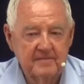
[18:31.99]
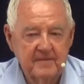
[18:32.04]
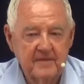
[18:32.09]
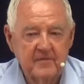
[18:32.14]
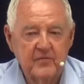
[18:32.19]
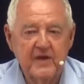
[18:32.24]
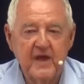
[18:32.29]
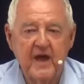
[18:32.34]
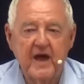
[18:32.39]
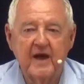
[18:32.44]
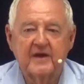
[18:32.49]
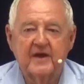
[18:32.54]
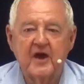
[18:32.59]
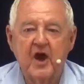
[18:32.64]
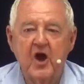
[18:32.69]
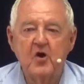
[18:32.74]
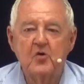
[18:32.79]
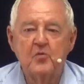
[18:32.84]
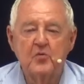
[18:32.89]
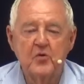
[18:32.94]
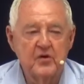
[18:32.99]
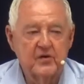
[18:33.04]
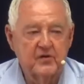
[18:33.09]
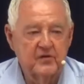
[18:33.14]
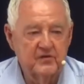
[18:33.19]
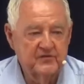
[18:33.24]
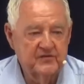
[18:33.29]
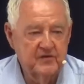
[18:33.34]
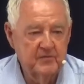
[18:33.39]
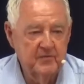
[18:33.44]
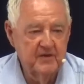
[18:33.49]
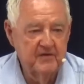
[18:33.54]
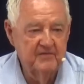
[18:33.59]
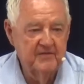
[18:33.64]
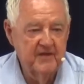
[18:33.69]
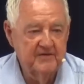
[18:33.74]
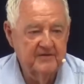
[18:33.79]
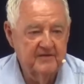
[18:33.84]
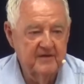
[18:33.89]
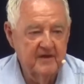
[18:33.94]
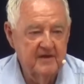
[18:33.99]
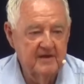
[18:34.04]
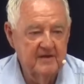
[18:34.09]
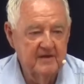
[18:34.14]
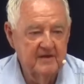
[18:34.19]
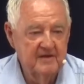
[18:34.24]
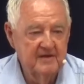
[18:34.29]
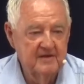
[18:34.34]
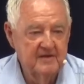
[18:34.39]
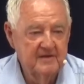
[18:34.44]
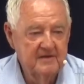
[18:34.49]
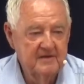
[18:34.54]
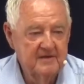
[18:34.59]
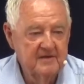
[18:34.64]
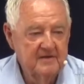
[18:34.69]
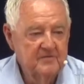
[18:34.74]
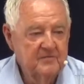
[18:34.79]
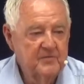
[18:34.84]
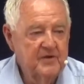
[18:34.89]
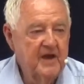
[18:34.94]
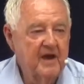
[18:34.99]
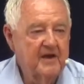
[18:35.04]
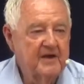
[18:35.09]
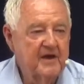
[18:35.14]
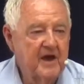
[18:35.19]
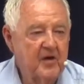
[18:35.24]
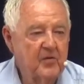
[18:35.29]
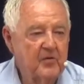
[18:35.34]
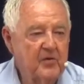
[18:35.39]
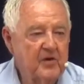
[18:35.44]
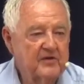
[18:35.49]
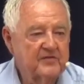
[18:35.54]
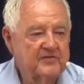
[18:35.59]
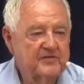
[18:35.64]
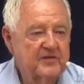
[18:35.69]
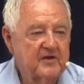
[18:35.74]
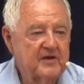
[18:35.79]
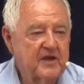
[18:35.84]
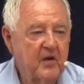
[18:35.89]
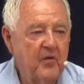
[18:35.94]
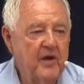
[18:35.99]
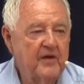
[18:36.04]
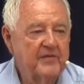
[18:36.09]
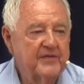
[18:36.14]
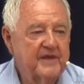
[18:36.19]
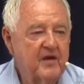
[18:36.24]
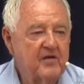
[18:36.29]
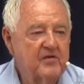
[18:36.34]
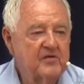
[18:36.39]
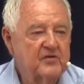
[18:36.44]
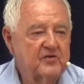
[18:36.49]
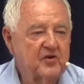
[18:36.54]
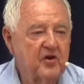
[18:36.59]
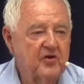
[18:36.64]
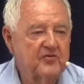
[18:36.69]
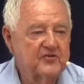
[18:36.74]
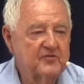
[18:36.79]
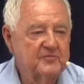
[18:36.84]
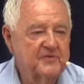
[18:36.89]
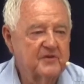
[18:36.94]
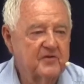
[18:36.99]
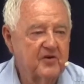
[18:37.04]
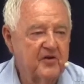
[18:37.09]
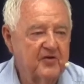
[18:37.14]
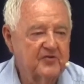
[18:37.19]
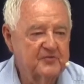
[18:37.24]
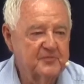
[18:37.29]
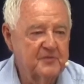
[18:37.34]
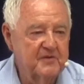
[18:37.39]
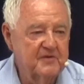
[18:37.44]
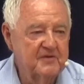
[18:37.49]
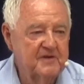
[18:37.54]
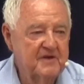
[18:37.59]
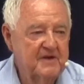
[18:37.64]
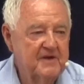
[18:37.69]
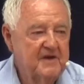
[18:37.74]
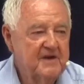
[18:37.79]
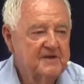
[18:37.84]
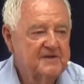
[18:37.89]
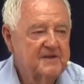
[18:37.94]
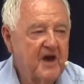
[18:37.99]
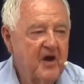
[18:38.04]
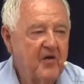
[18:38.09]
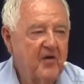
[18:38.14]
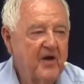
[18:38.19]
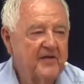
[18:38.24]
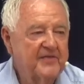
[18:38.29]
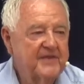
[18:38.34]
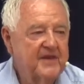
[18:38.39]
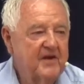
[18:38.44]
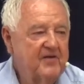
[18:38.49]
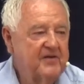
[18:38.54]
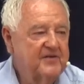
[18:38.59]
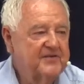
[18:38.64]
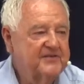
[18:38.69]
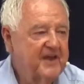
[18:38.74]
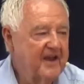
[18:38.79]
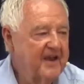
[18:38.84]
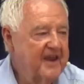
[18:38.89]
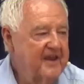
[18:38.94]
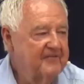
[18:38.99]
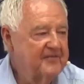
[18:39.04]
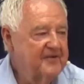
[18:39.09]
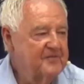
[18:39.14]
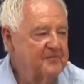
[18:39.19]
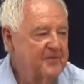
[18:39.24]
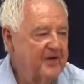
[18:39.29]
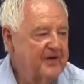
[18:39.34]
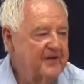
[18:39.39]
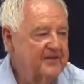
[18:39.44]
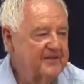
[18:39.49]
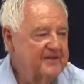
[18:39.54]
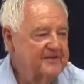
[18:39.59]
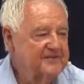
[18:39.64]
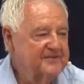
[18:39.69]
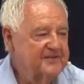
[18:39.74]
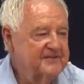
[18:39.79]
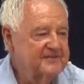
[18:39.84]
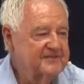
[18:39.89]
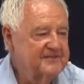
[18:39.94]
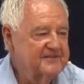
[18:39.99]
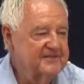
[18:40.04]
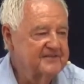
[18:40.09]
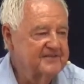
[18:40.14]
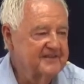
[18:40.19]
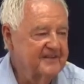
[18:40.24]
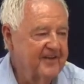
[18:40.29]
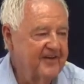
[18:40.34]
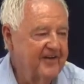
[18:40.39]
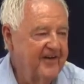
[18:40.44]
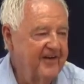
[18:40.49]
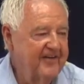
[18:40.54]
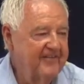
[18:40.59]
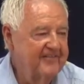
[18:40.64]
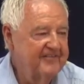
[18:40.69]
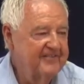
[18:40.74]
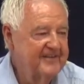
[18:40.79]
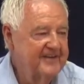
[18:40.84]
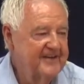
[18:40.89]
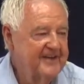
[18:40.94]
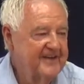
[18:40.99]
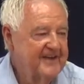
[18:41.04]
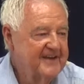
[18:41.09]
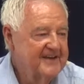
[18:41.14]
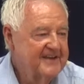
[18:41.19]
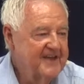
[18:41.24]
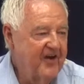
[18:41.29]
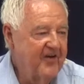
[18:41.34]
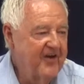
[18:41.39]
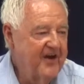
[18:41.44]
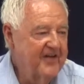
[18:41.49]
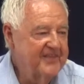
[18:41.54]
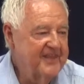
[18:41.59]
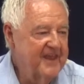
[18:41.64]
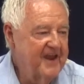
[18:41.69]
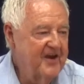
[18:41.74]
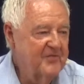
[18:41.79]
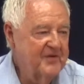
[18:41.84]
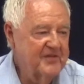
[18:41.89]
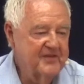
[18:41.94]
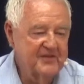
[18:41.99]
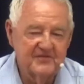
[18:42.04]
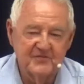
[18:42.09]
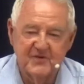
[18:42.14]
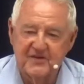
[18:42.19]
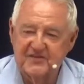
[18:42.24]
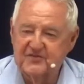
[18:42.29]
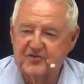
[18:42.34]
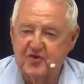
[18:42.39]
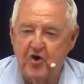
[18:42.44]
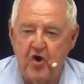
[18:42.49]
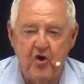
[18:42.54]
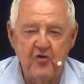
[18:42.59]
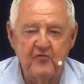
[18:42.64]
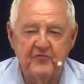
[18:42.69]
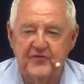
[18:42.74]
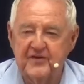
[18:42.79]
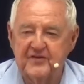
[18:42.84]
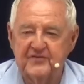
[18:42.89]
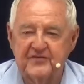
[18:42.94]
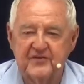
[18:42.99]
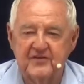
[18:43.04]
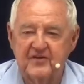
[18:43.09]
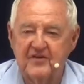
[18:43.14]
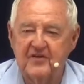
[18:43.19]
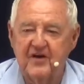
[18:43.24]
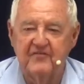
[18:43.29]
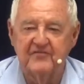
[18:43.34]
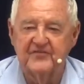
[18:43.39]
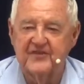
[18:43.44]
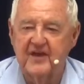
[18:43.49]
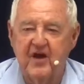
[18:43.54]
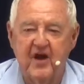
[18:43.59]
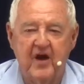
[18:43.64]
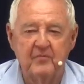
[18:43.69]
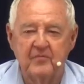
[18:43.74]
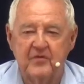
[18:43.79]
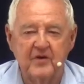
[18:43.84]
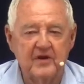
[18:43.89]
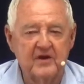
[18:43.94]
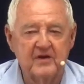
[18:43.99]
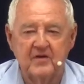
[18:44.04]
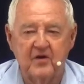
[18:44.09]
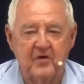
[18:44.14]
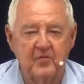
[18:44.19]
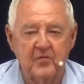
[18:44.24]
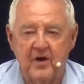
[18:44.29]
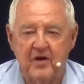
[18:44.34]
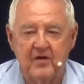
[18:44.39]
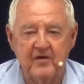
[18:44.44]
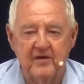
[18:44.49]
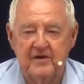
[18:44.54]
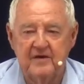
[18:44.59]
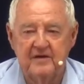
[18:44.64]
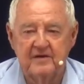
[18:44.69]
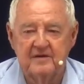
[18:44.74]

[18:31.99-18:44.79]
We are co workers. Do you believe that today? We are co workers. So go out there and gossip the gospel. Go out there and tell everybody that Jesus is alive. Go out there with, with confidence in your life and say, I'm really not worried.